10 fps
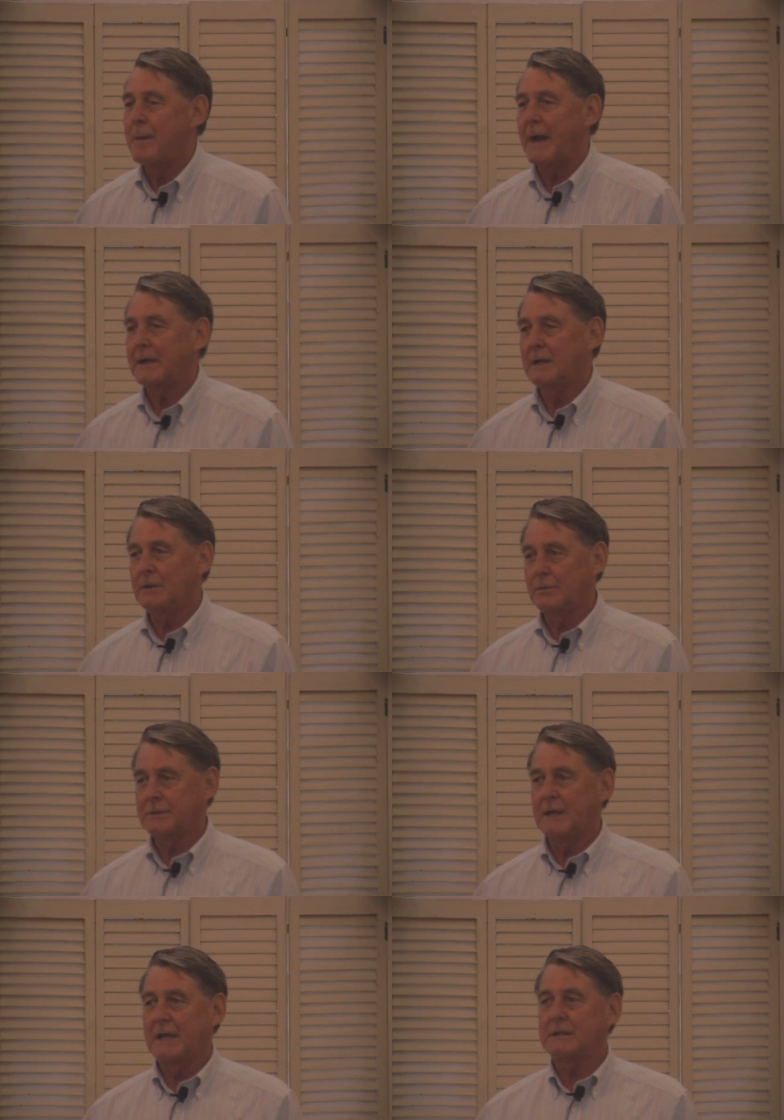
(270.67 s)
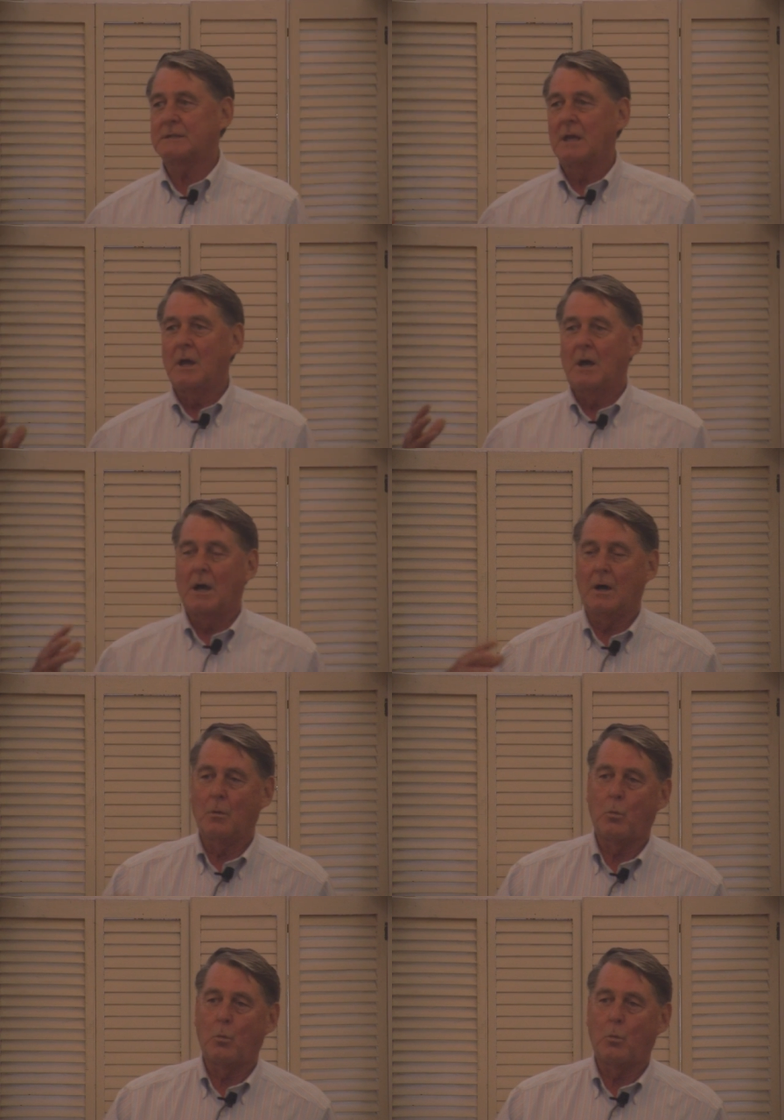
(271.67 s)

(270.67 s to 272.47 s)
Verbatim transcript: Back in those days, uh,